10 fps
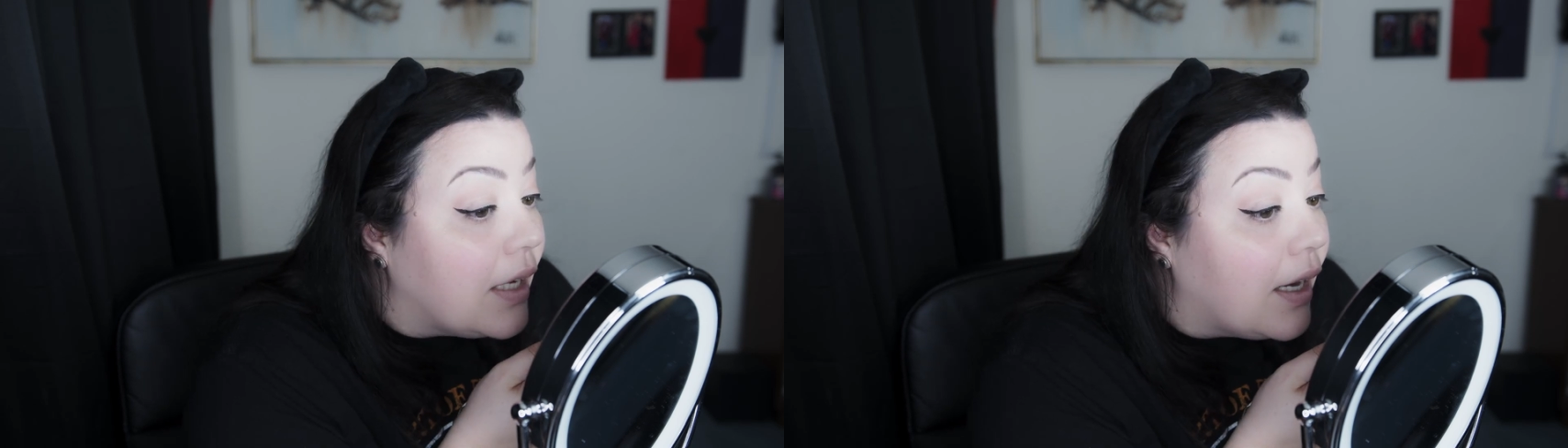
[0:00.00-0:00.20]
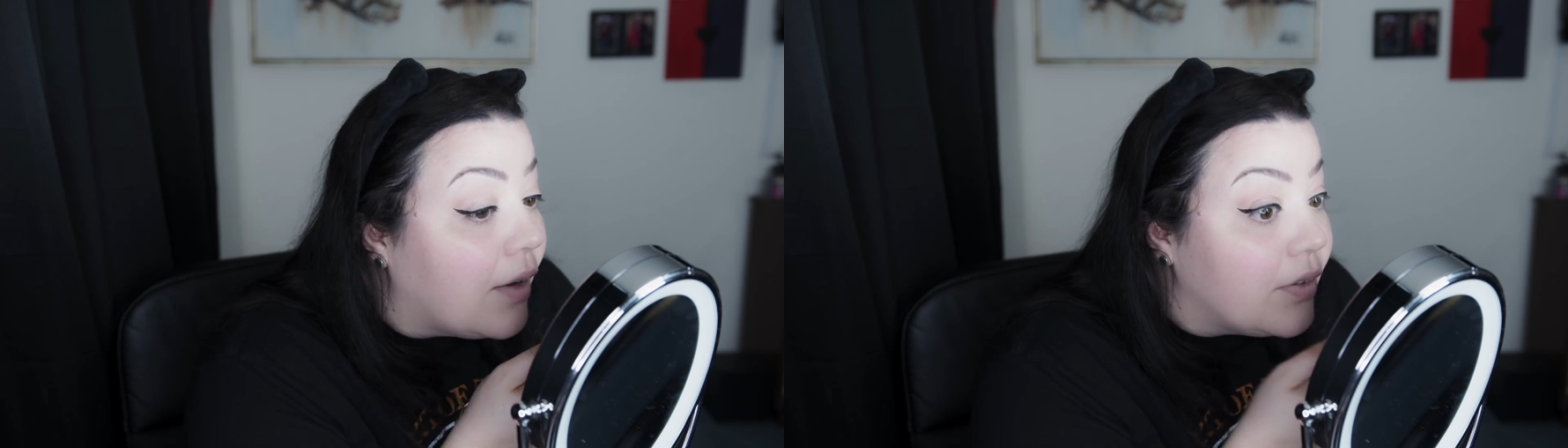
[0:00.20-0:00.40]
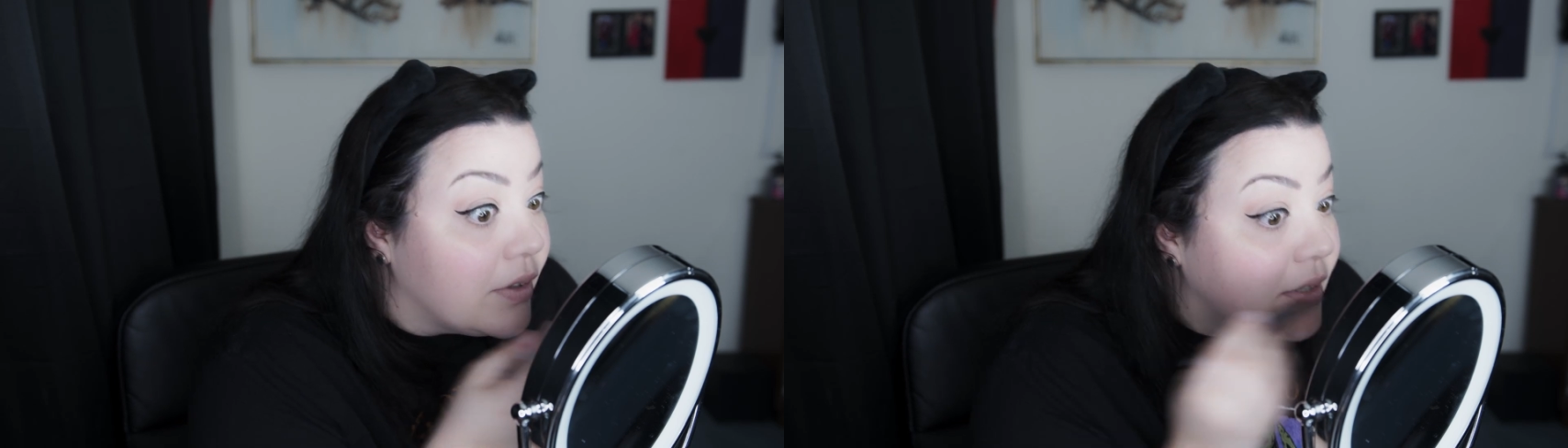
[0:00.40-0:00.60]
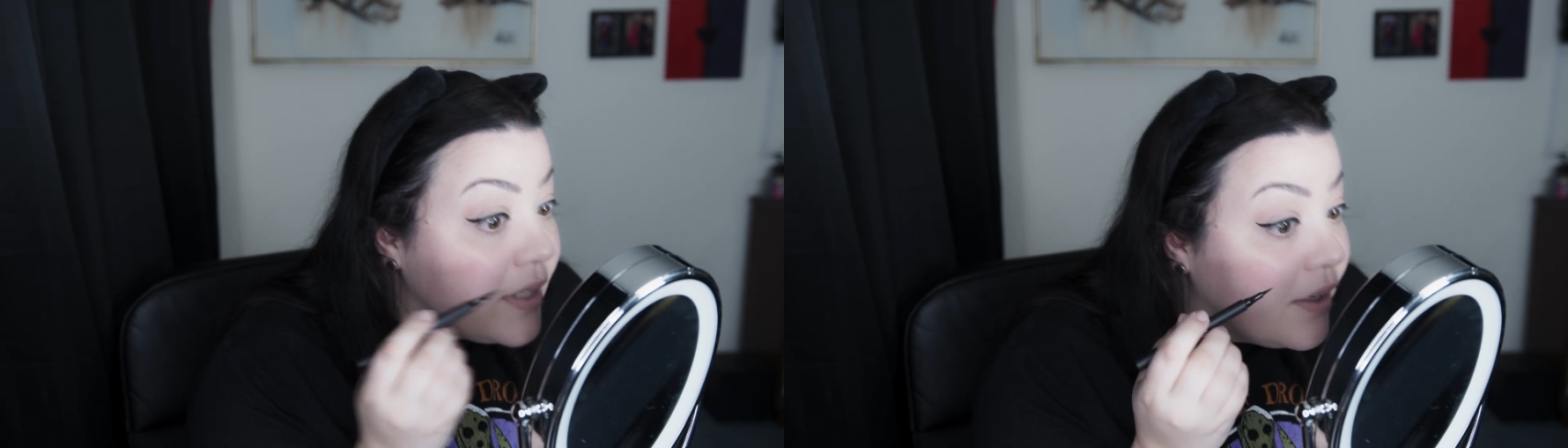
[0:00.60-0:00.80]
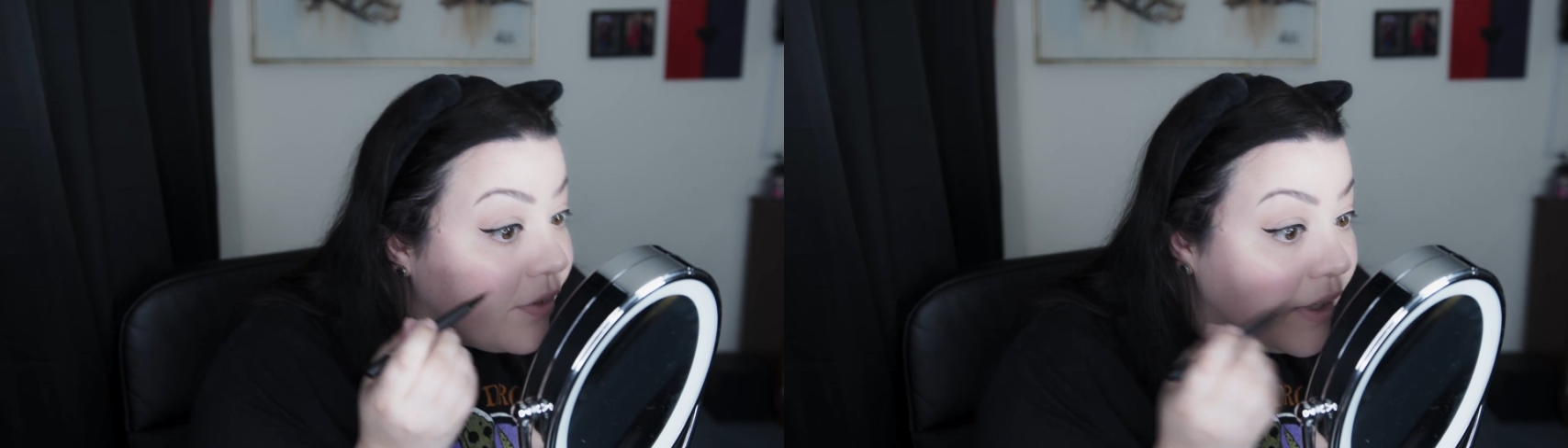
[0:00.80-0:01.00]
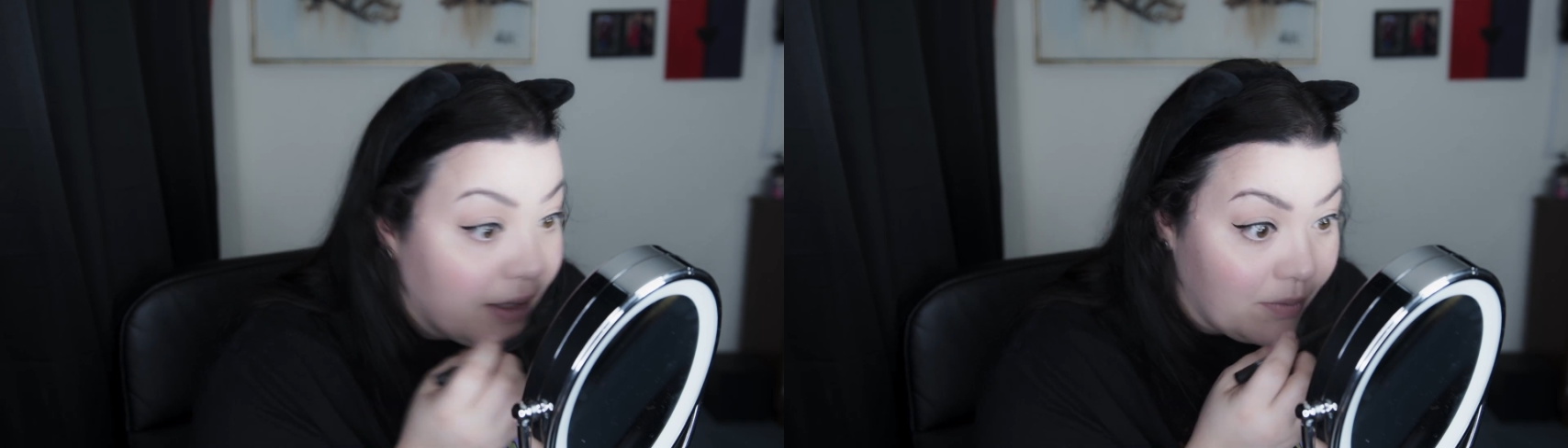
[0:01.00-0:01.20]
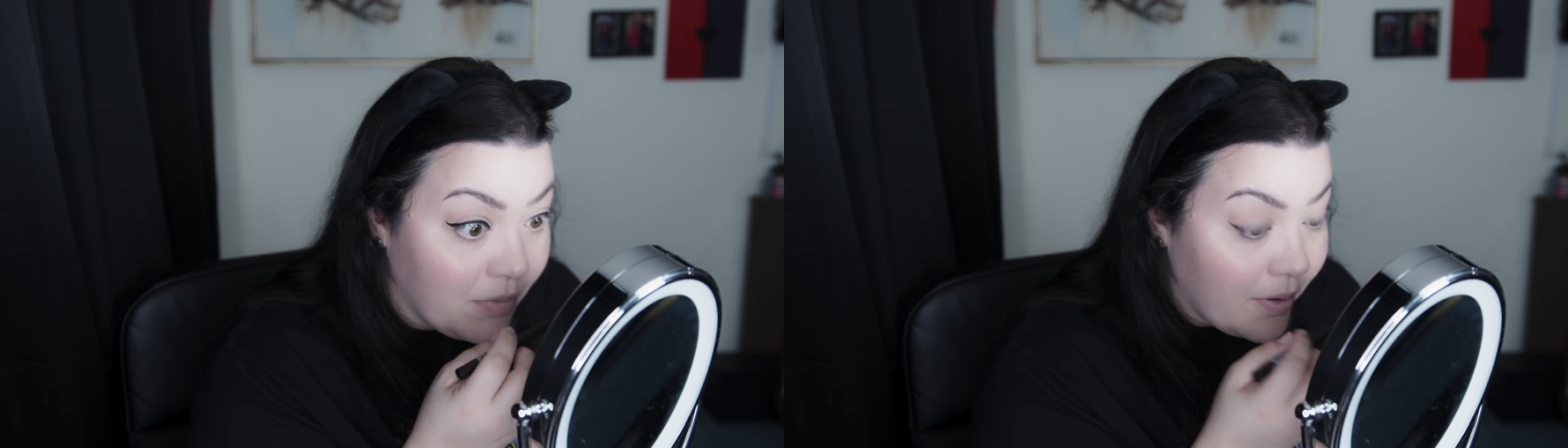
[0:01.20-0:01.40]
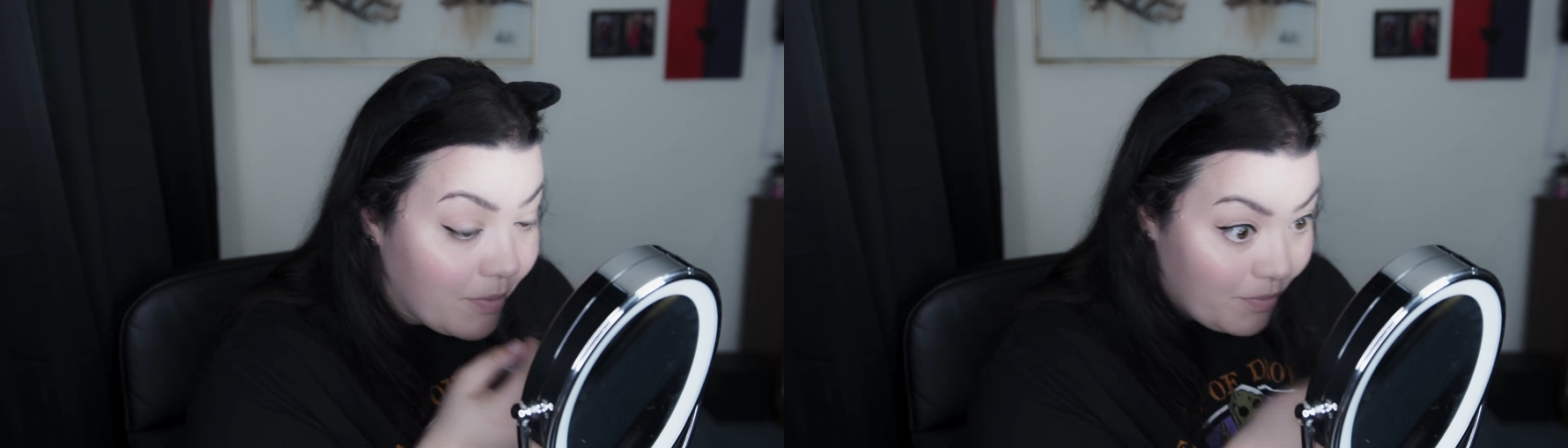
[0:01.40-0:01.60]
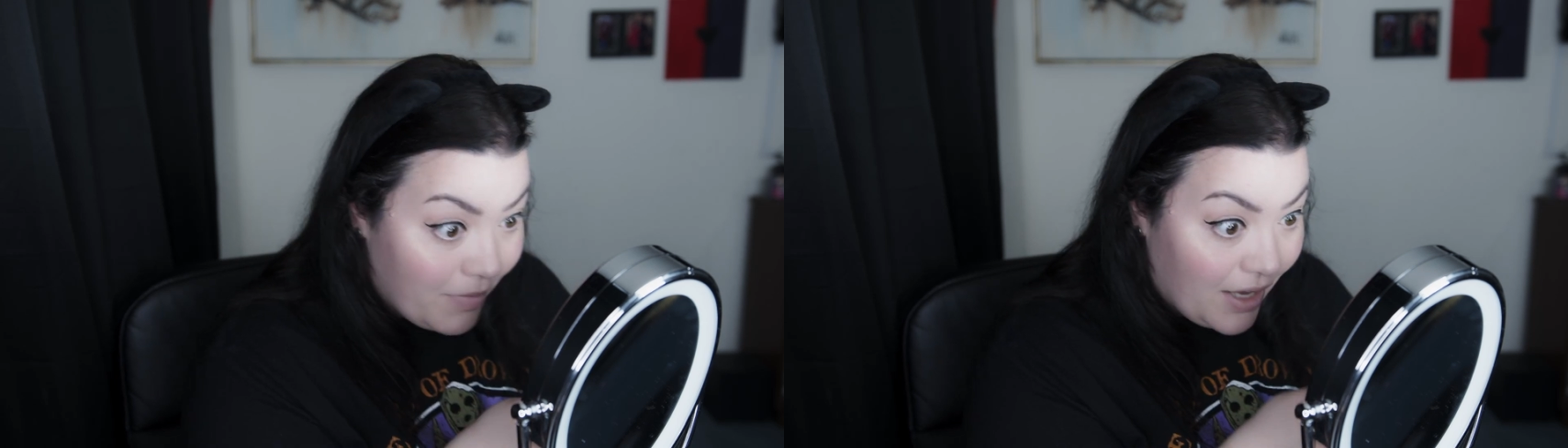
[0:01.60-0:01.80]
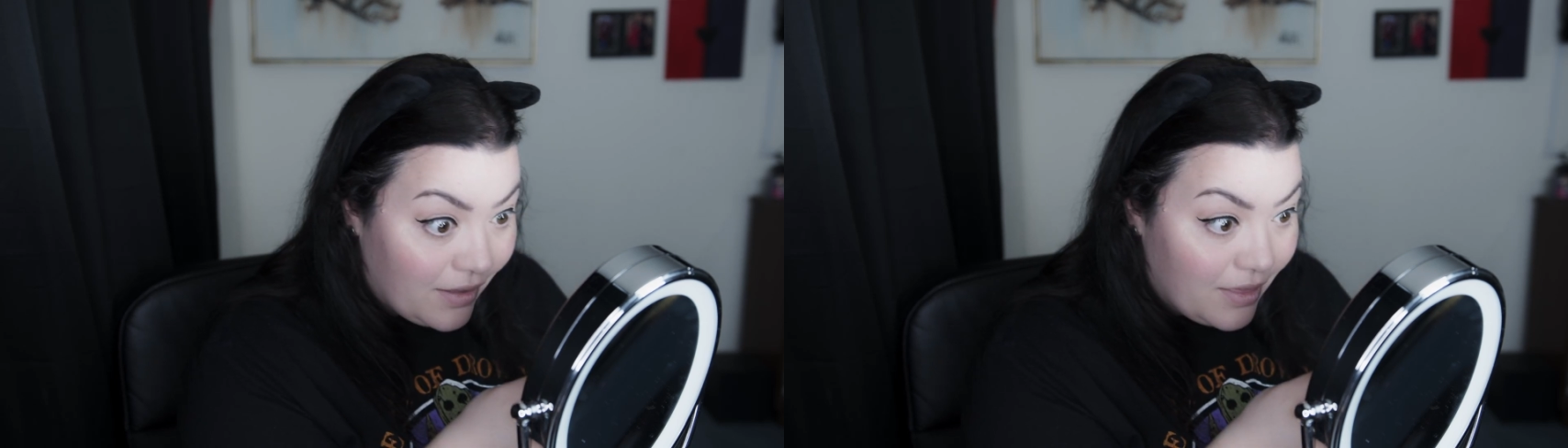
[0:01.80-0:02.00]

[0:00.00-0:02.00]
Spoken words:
Now we'll see if we can make